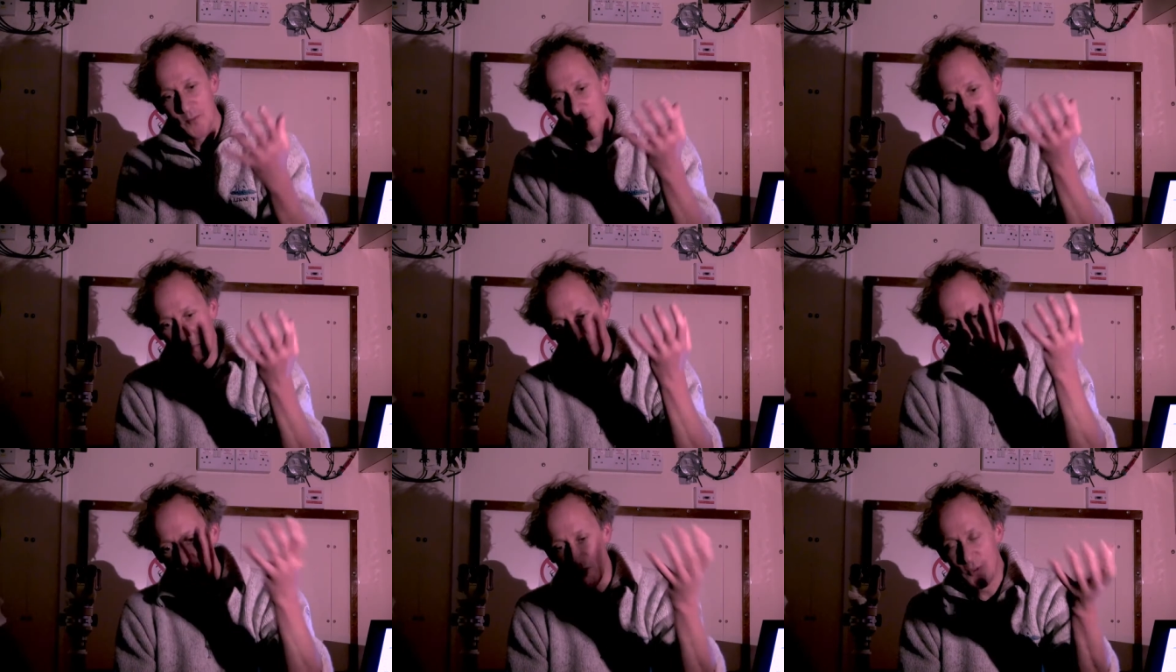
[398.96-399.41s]

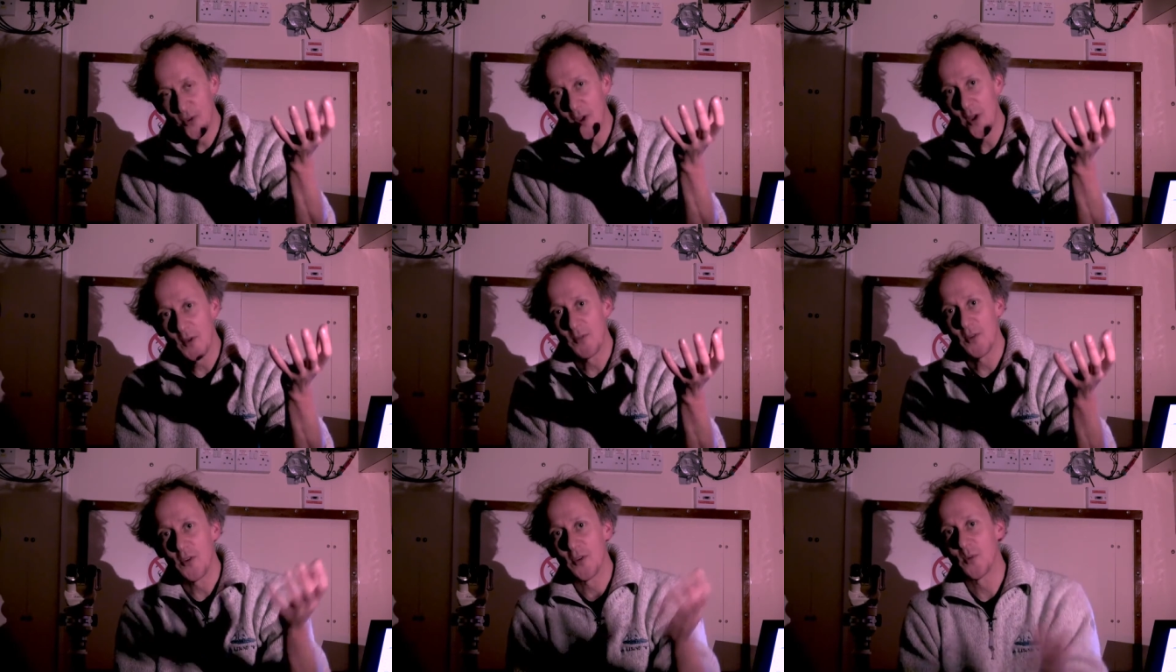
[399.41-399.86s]
from the
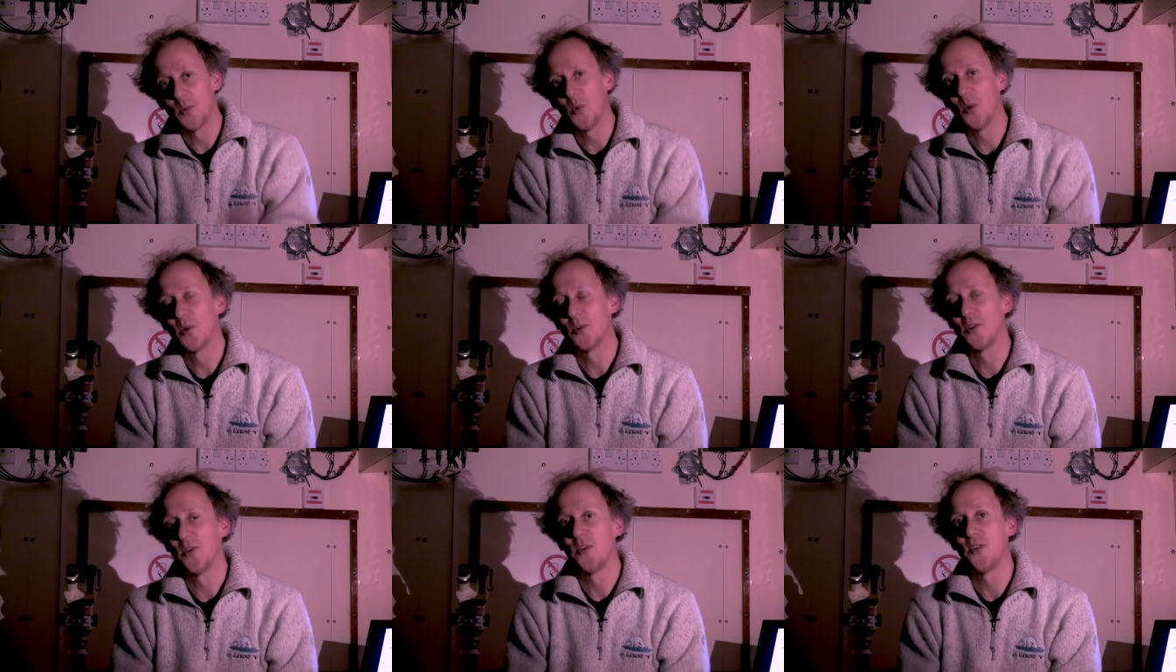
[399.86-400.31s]
surface
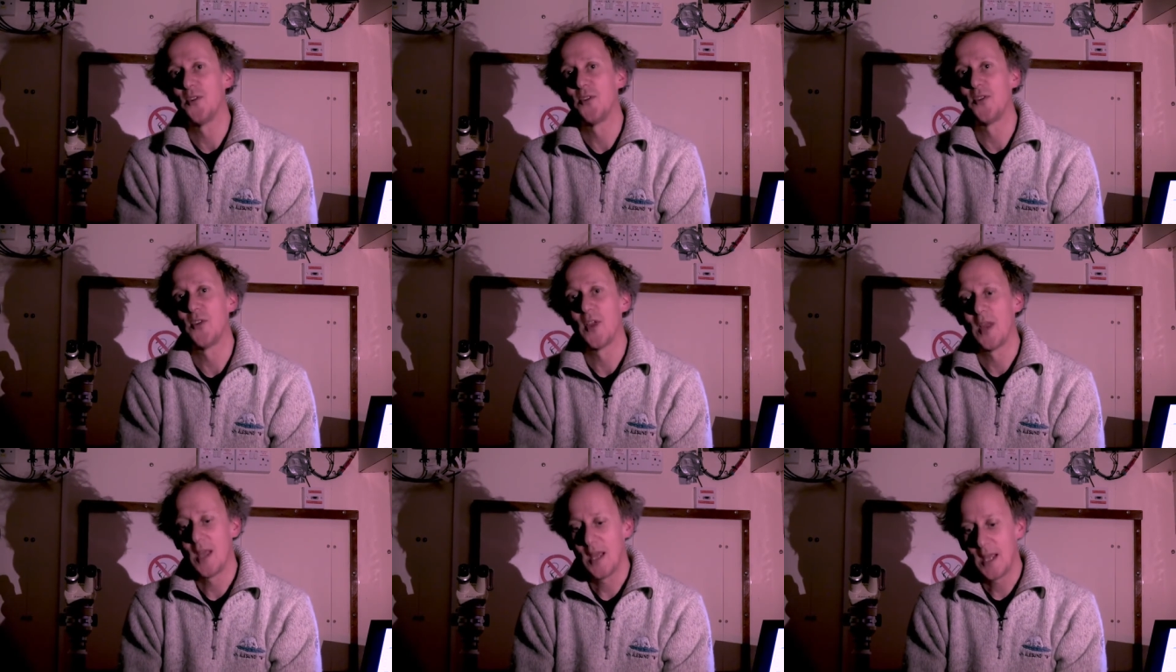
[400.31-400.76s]

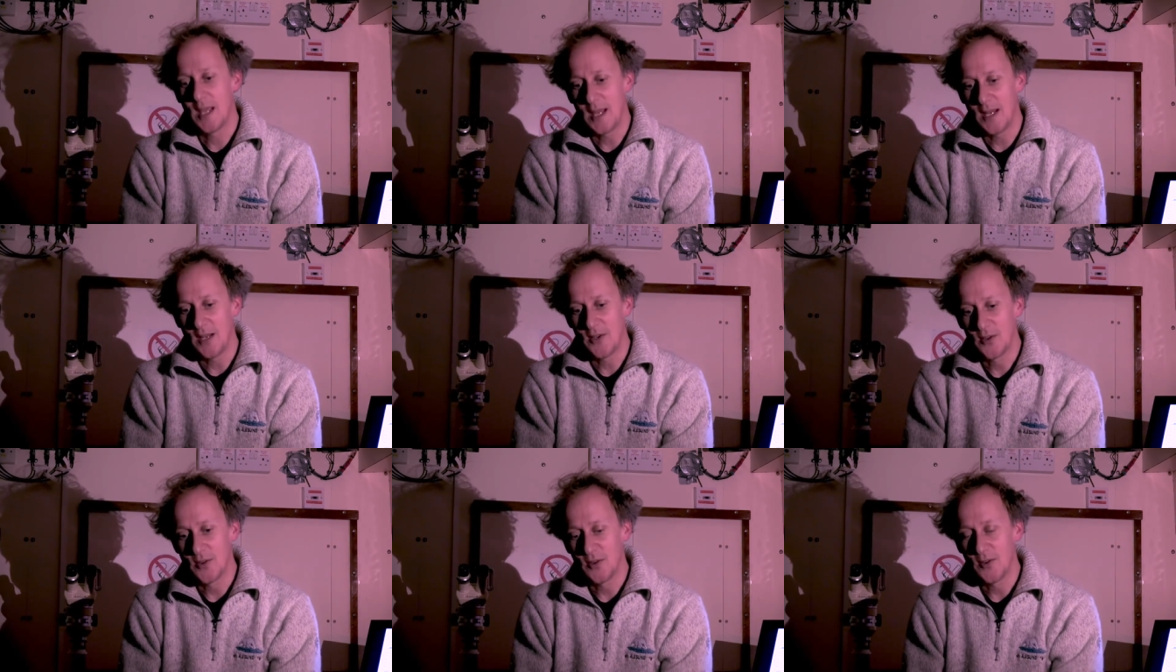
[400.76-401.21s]
waters
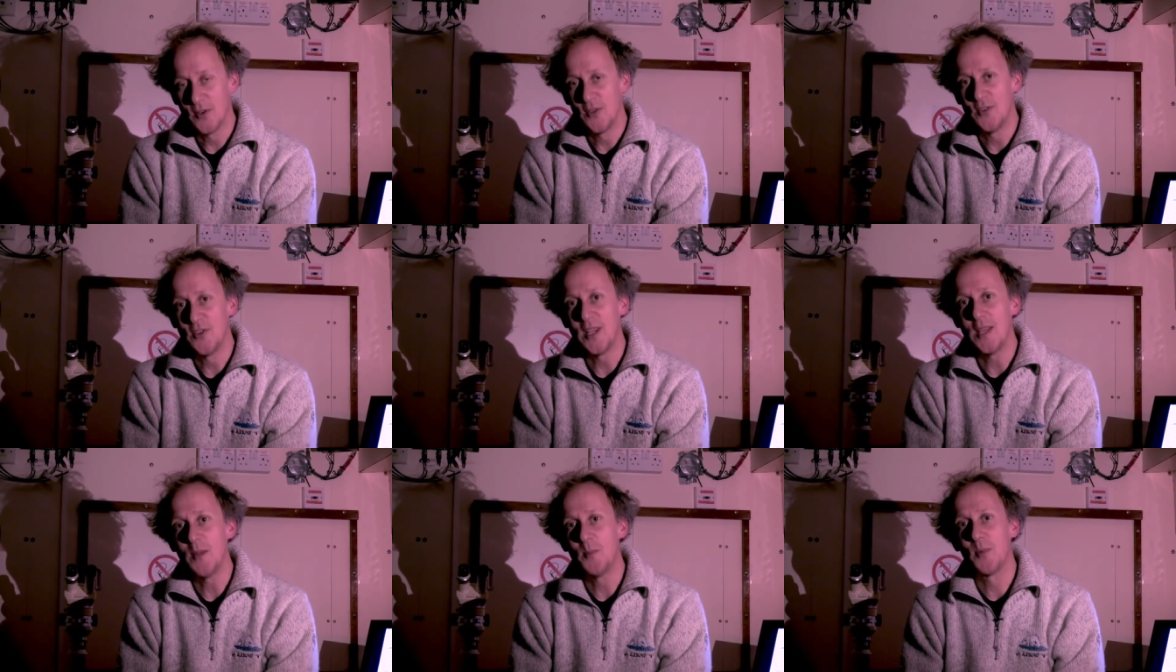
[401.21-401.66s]
into the
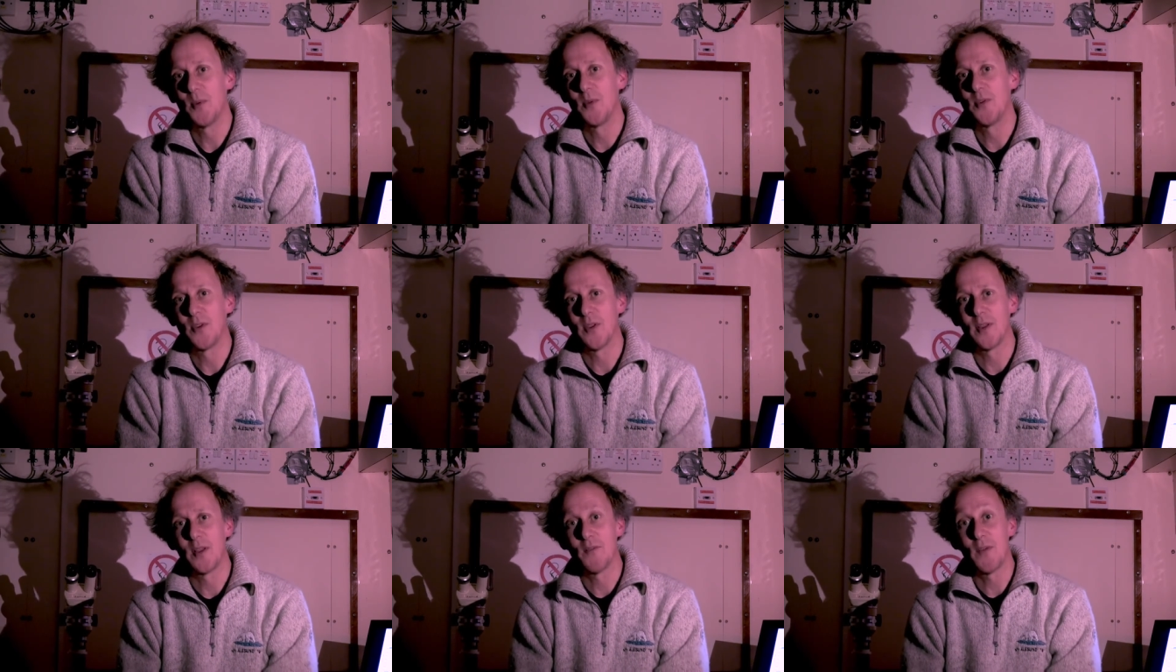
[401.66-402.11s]
deep,
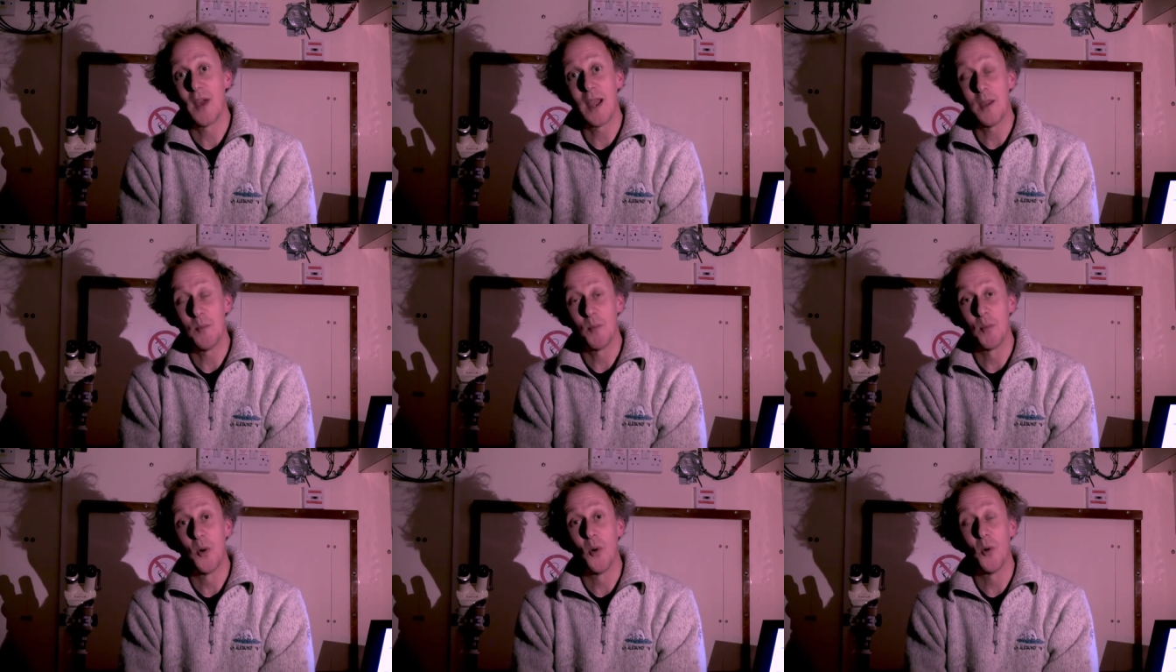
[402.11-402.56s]
so they're very
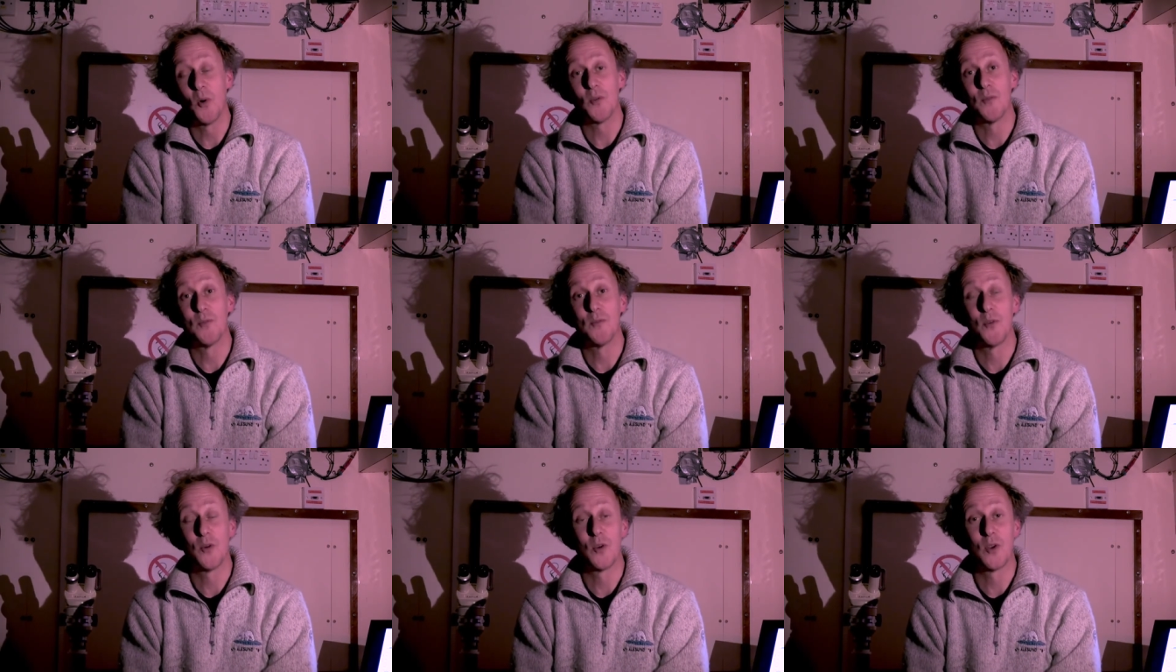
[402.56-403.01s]

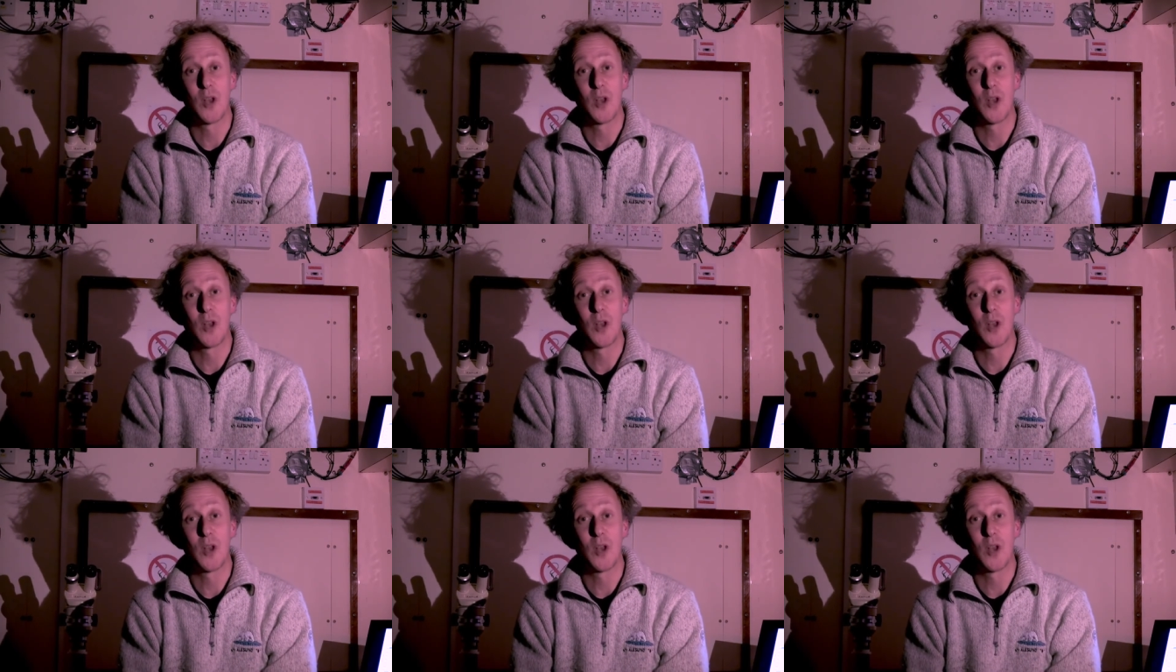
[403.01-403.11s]
important for